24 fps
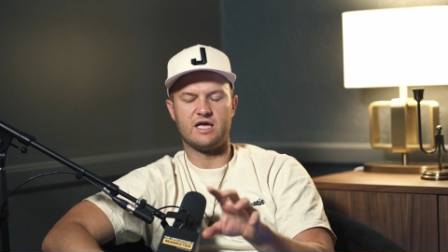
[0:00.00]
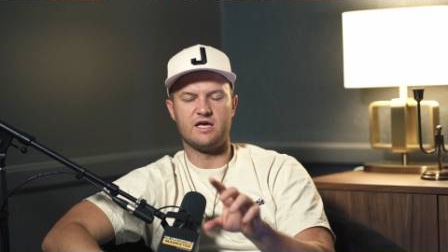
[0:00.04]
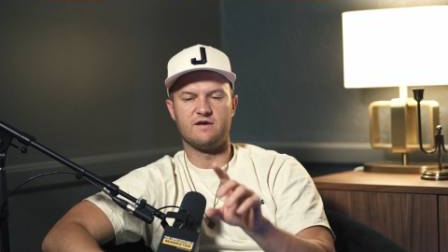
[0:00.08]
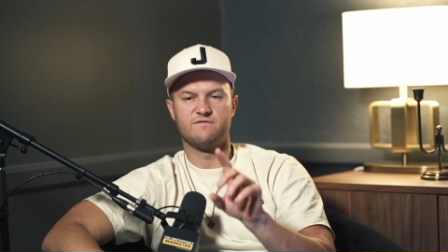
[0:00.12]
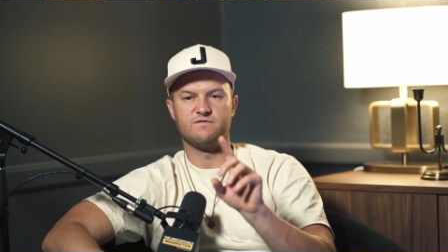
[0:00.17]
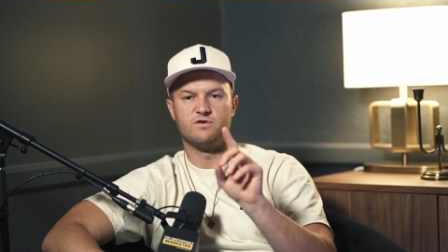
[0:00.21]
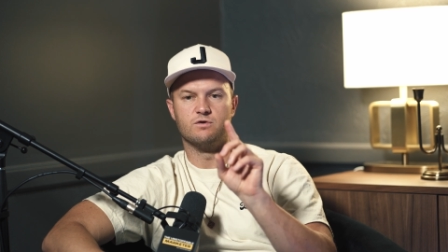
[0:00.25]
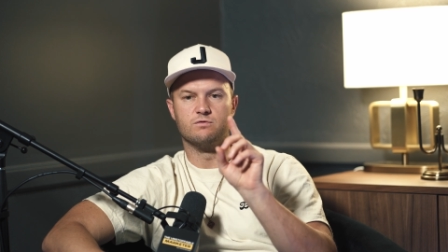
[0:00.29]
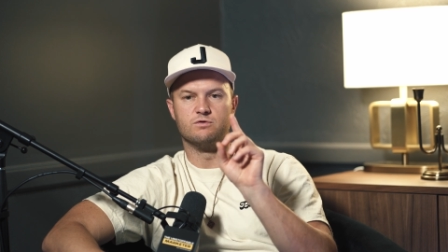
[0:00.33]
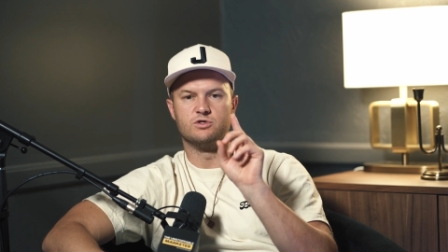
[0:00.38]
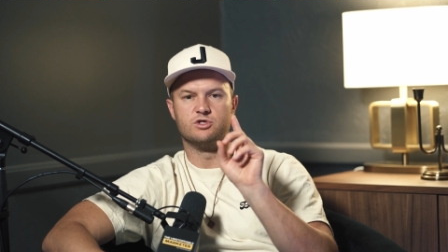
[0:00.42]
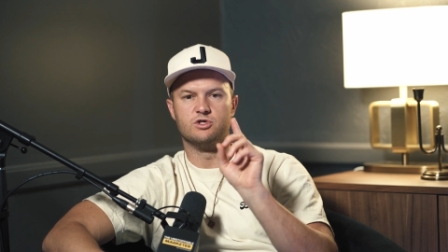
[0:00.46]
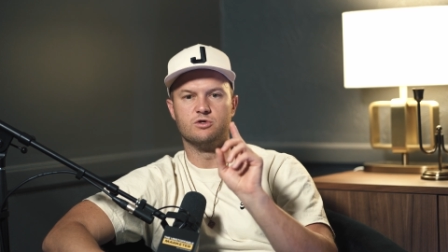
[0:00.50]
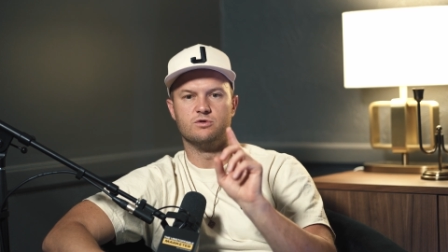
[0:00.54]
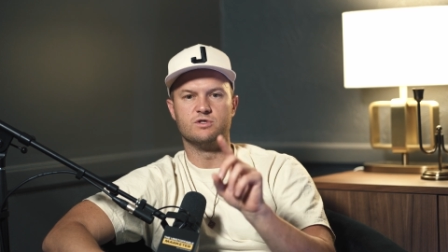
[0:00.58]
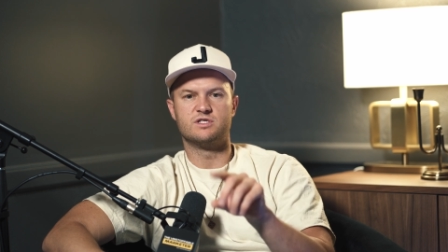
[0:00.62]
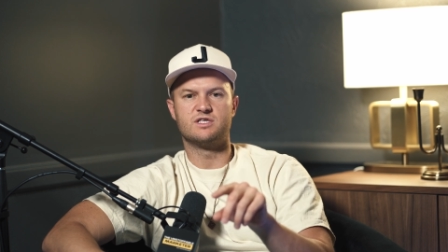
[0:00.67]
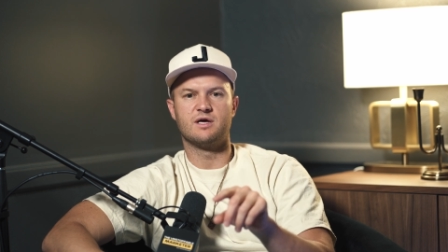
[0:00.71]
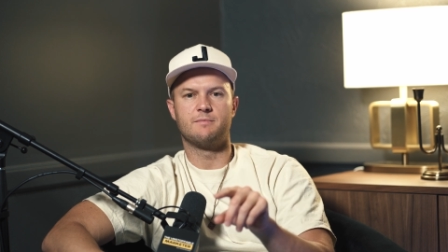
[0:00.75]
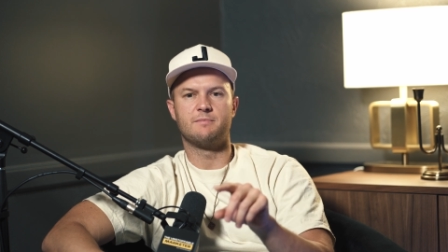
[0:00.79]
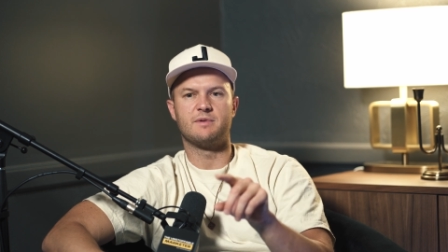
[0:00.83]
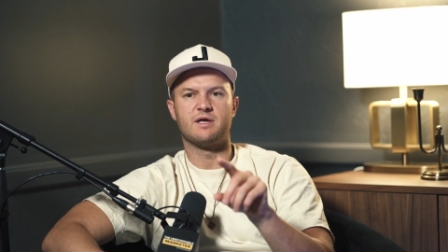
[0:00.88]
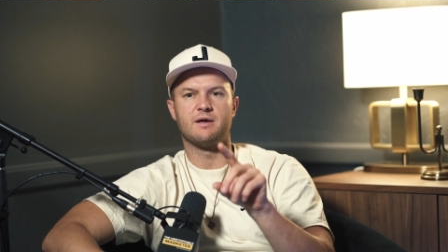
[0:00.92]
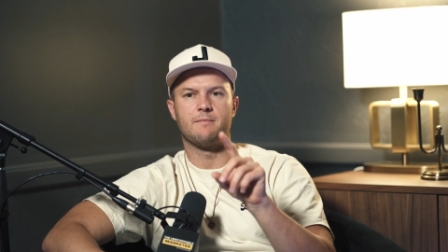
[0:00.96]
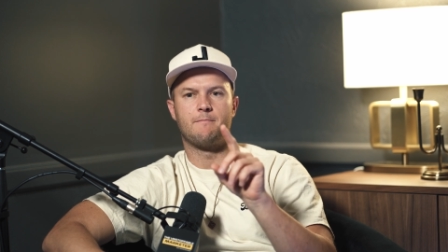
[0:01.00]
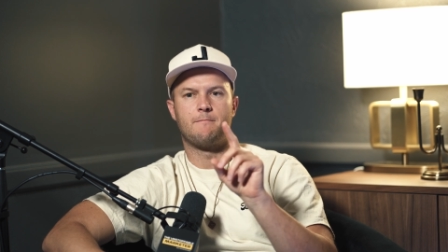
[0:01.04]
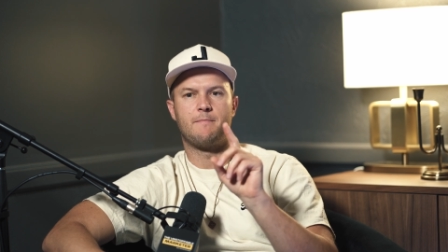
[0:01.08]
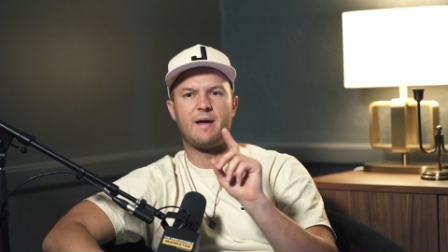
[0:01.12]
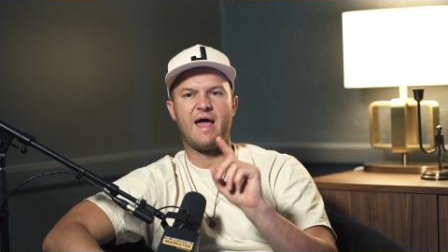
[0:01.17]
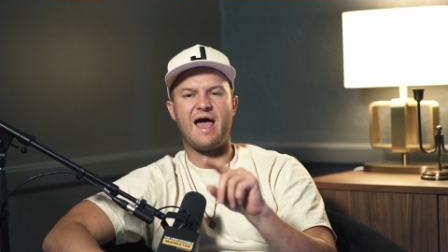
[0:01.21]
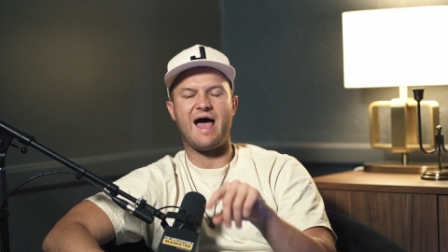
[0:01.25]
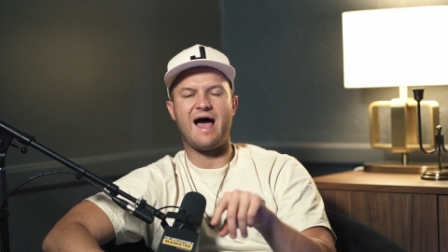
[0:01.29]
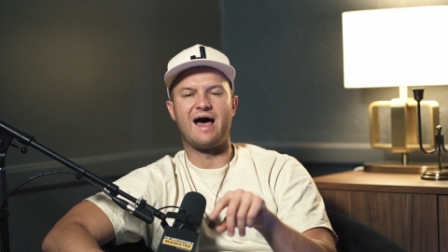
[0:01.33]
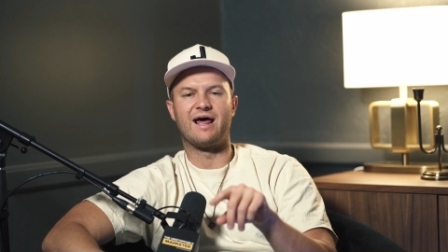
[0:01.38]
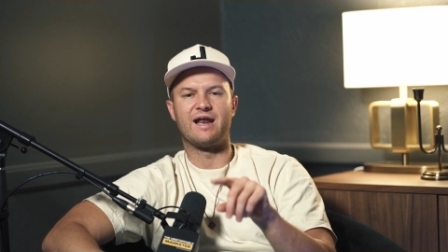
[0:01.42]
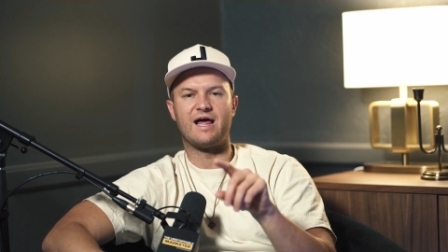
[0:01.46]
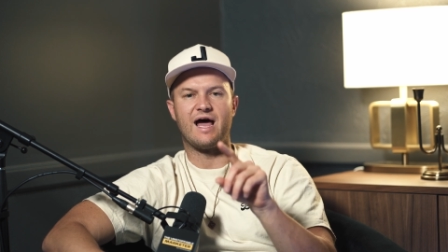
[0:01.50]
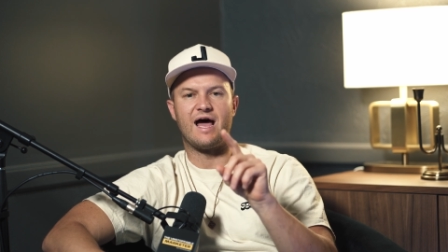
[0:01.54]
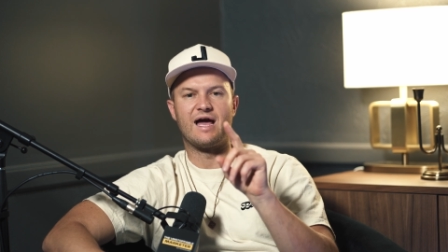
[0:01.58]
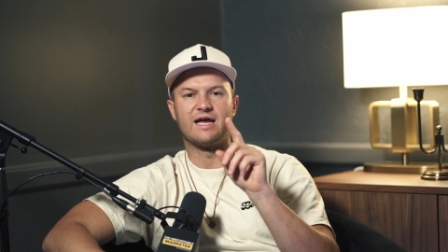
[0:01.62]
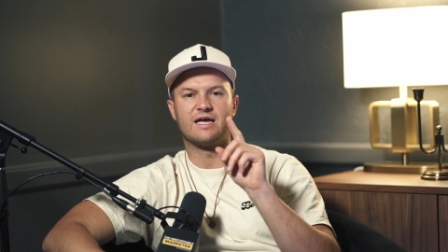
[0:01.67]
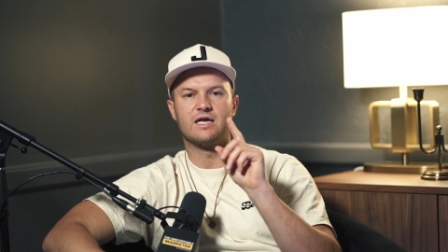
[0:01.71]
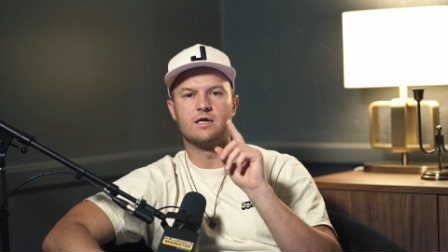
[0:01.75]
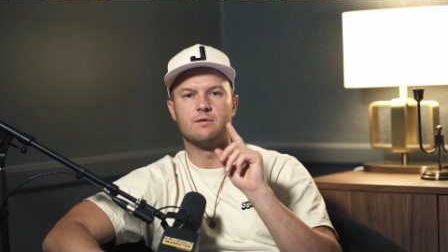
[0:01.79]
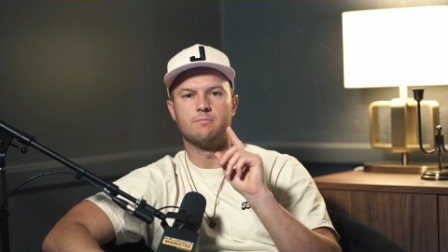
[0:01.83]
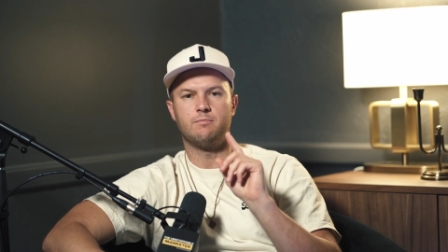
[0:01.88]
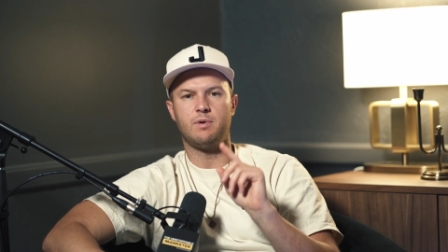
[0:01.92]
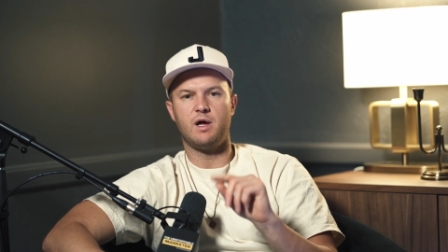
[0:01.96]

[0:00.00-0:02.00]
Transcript: if you do something bad, I can